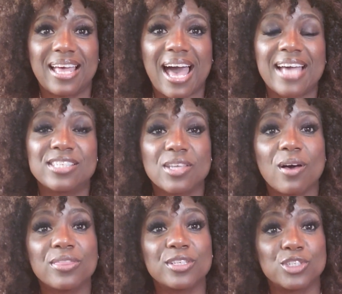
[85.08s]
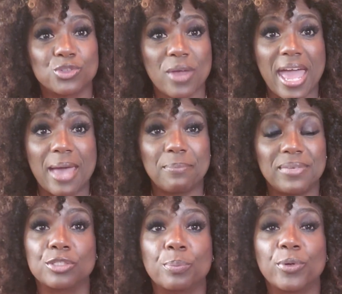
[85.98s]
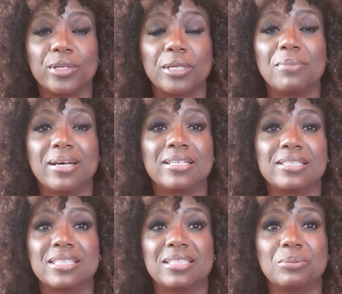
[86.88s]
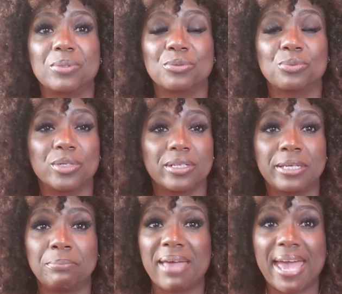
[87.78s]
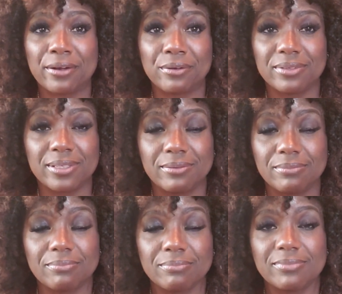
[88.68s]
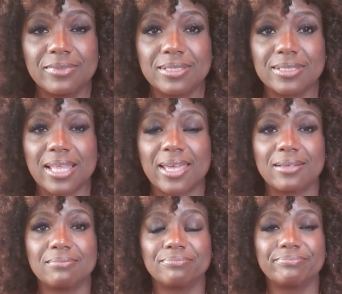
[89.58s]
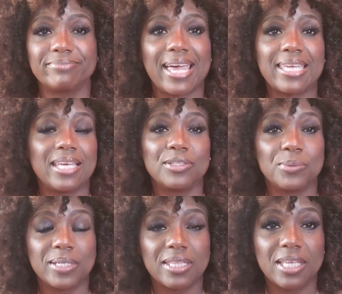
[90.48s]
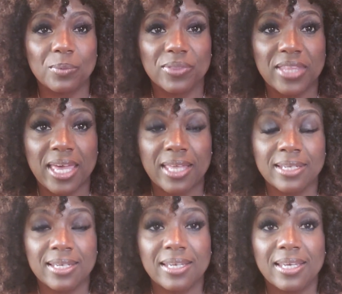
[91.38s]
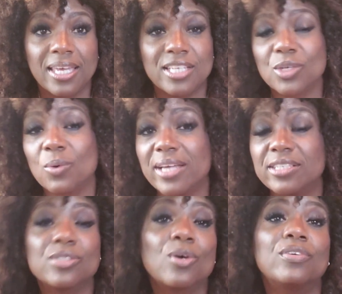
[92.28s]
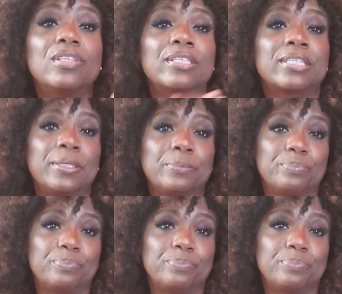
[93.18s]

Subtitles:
I saw the strap pretty much, and it was really battered, and it's like, I can't do anything with that. And so I just overlooked it.